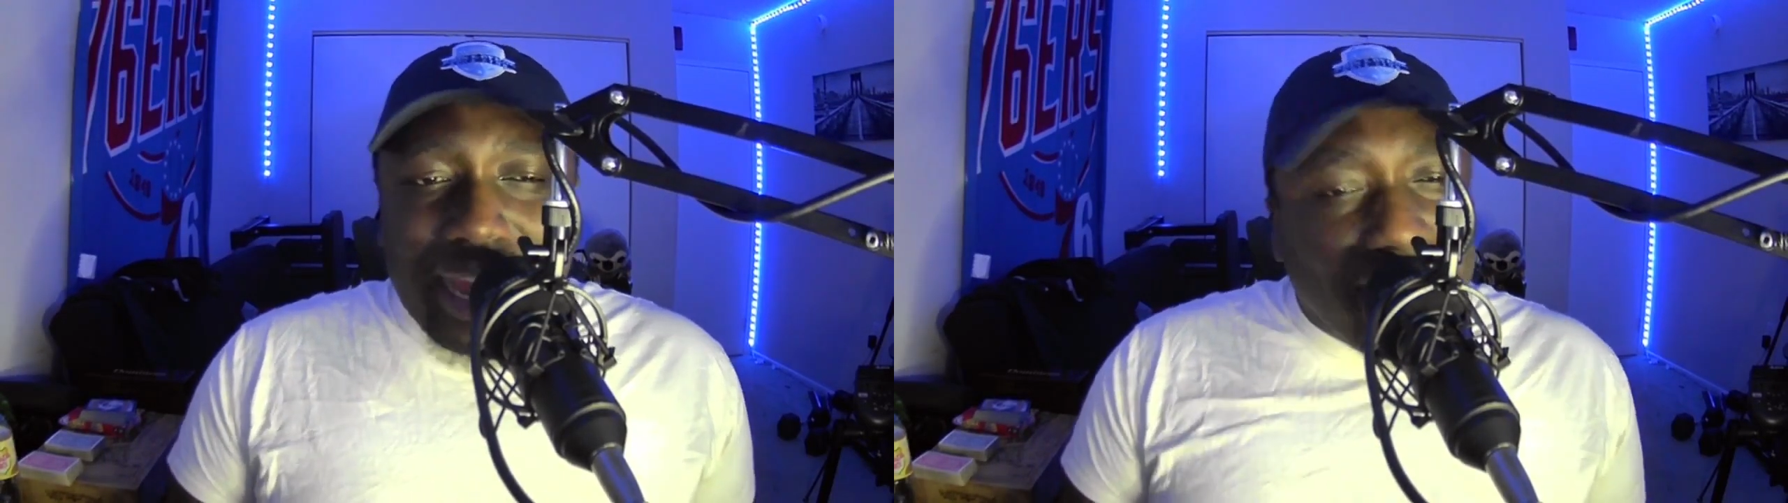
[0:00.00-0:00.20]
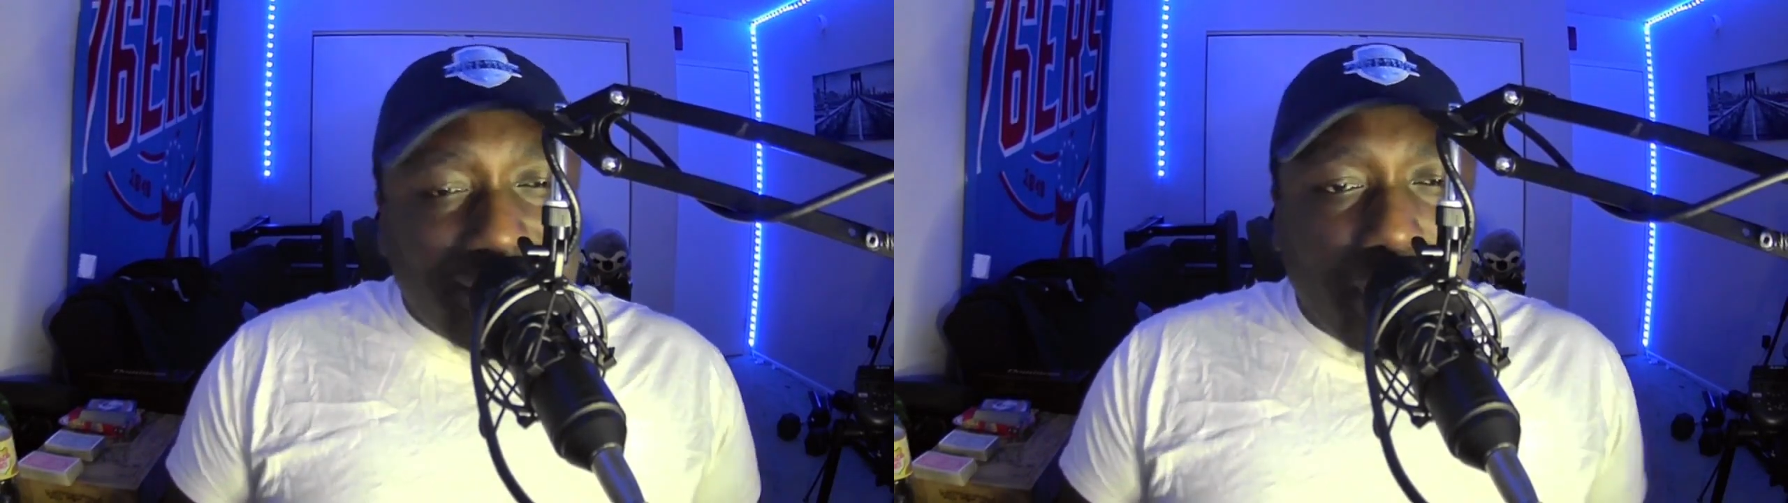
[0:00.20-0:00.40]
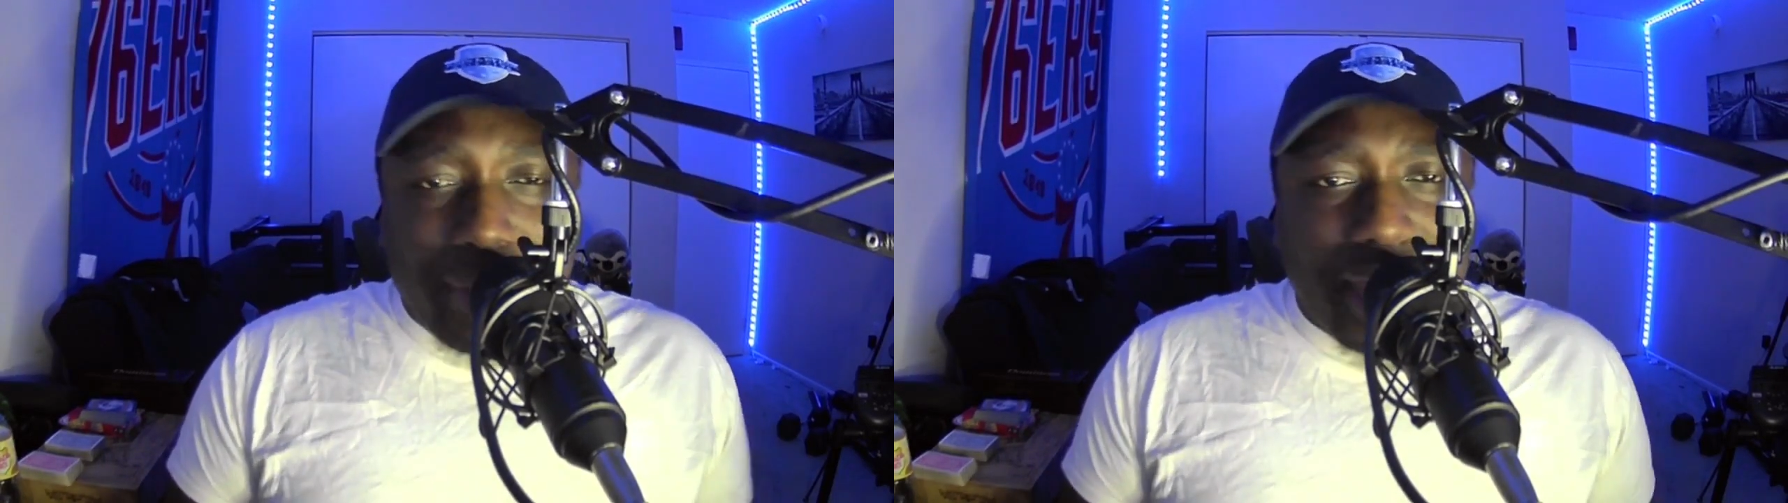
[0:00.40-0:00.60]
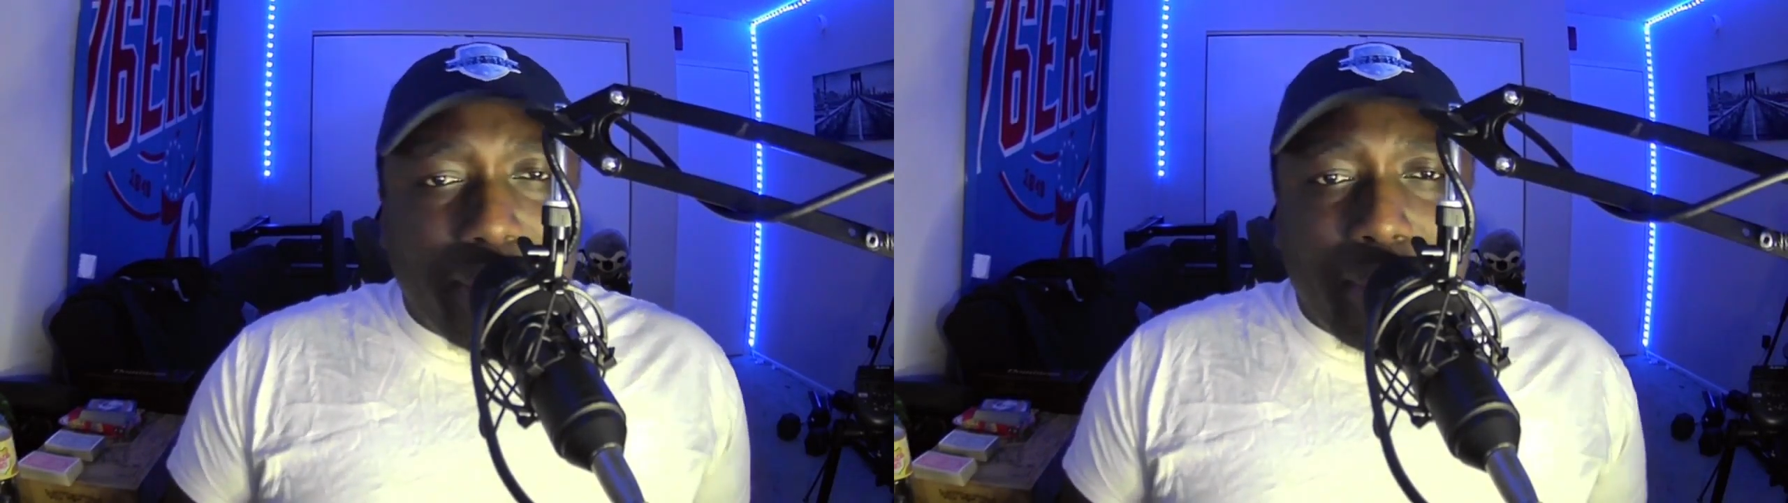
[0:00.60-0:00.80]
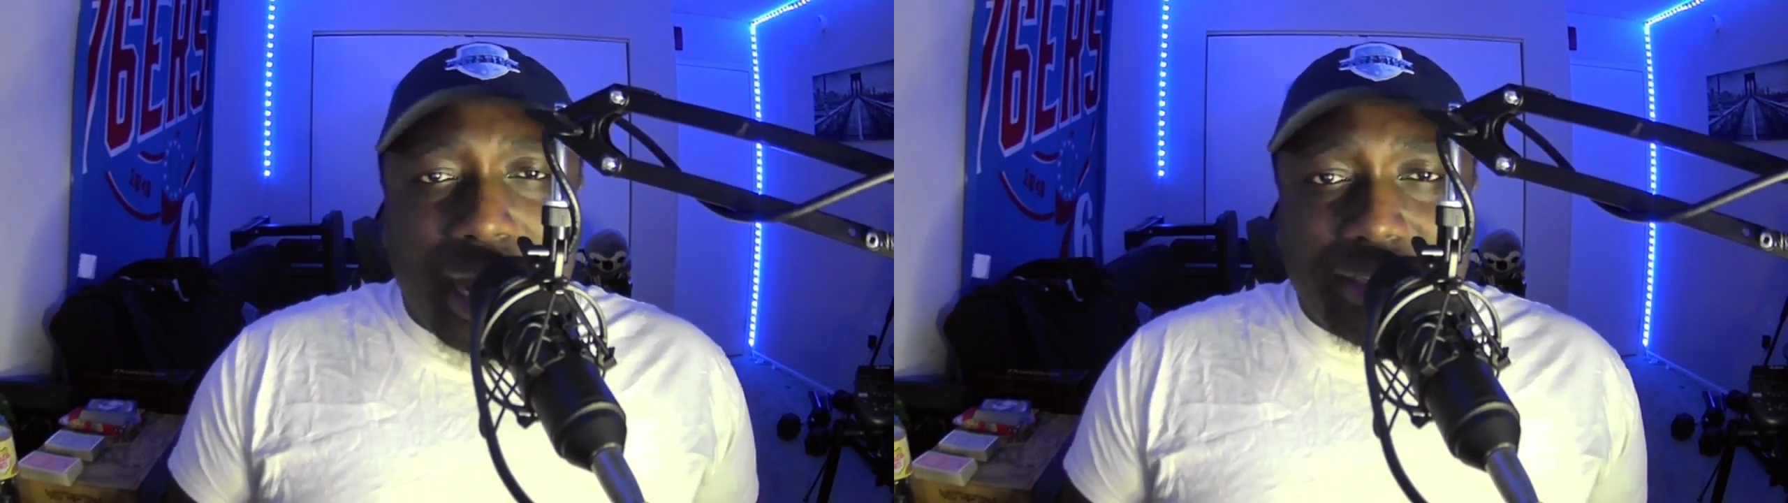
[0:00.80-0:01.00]
any type of
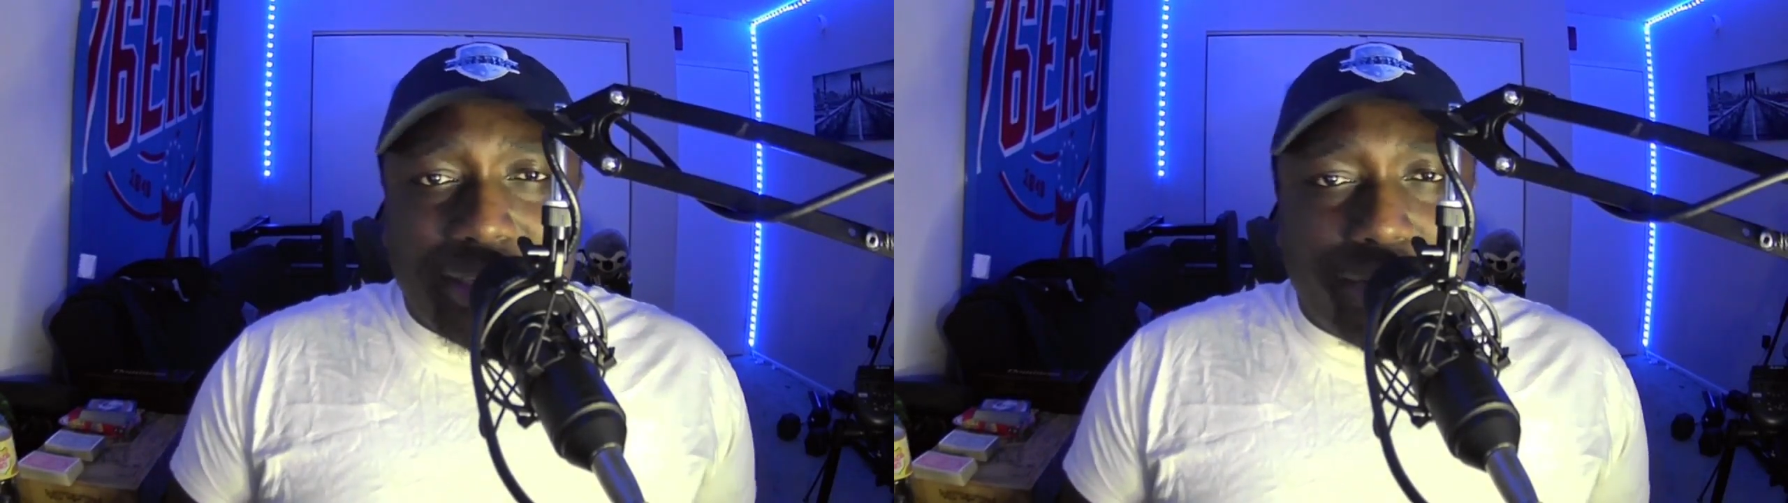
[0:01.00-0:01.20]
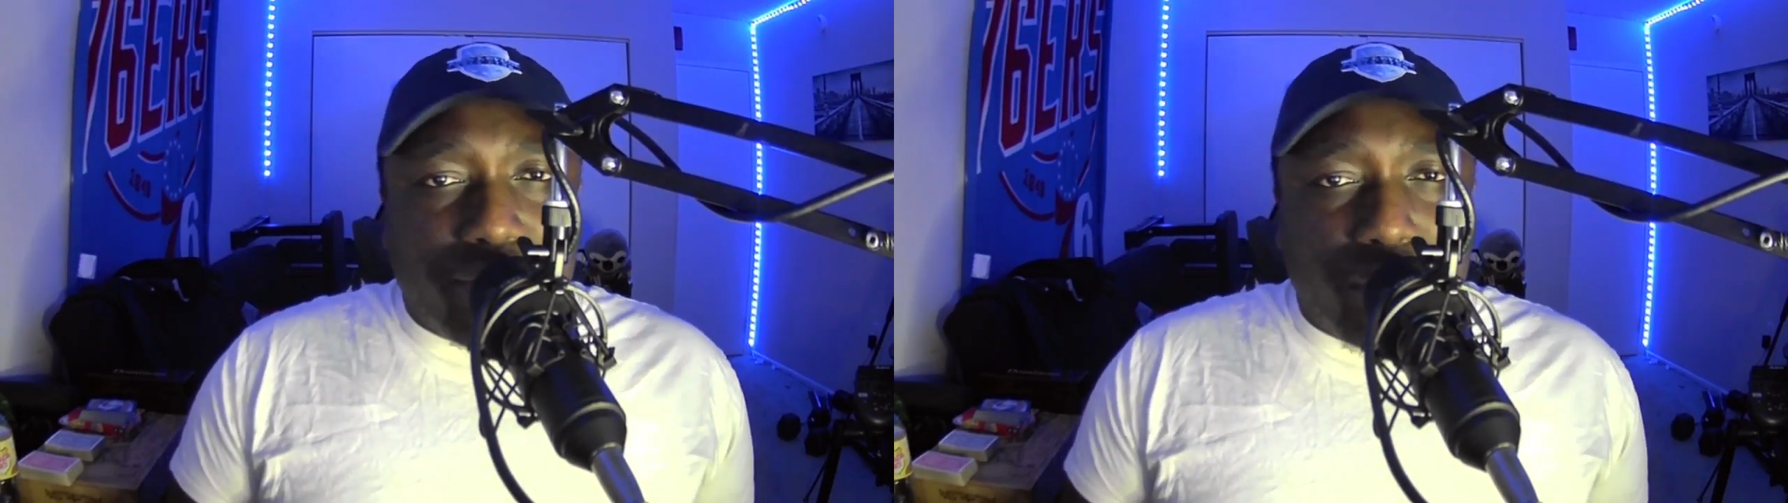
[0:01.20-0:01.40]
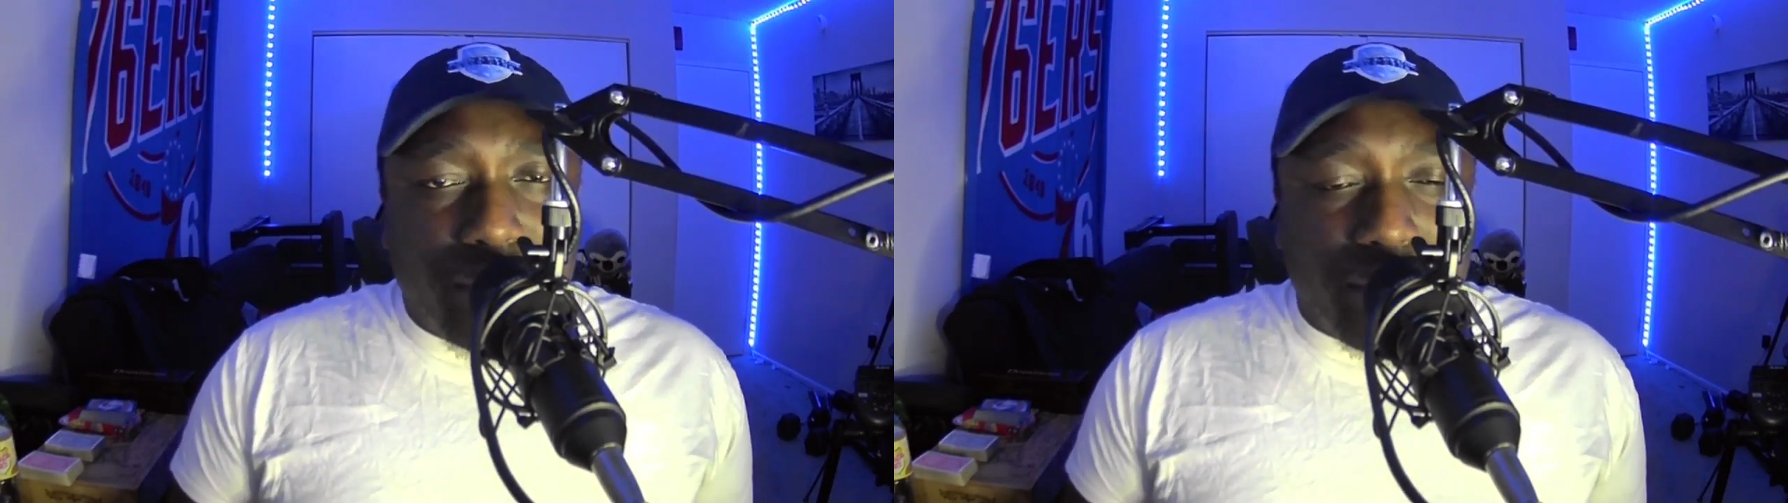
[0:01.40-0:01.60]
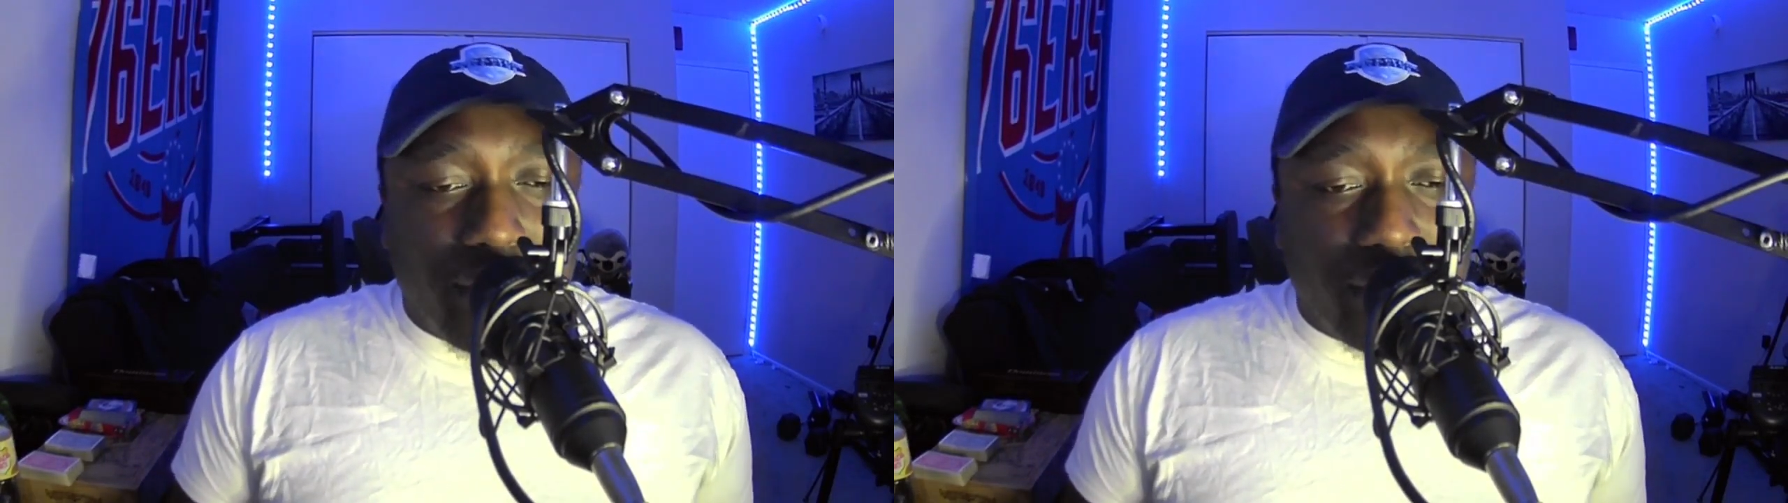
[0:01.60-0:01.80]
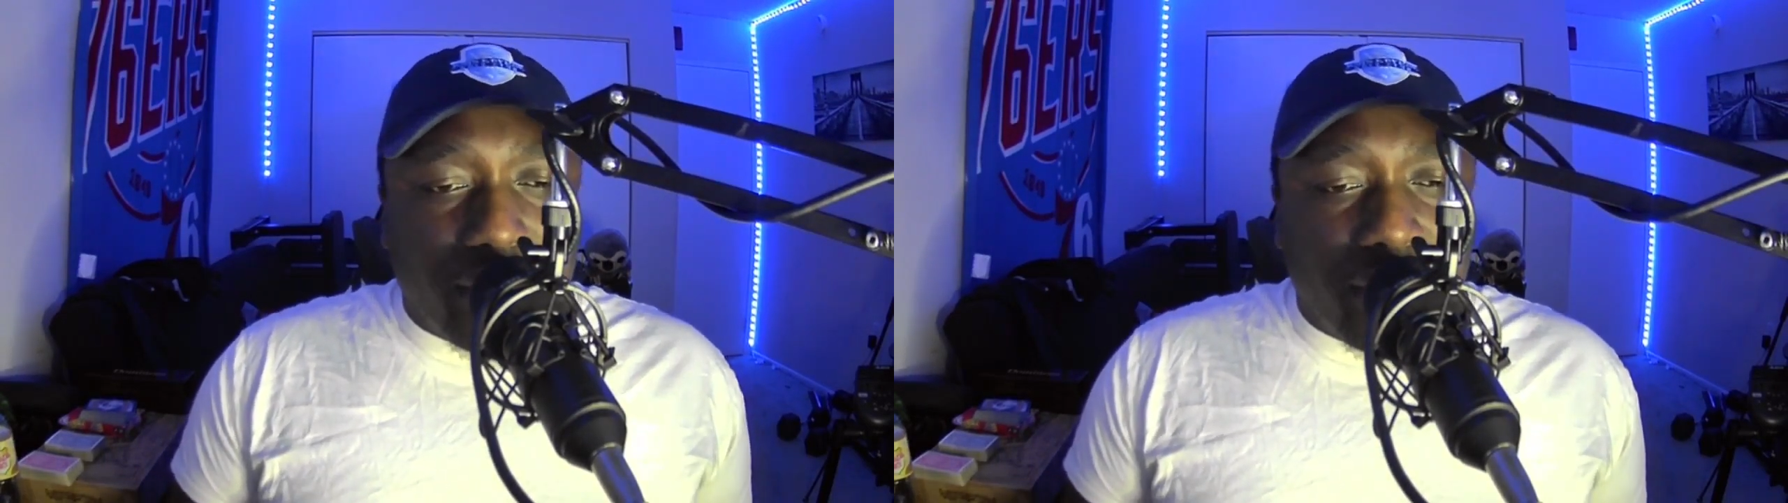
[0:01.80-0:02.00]
animosity for the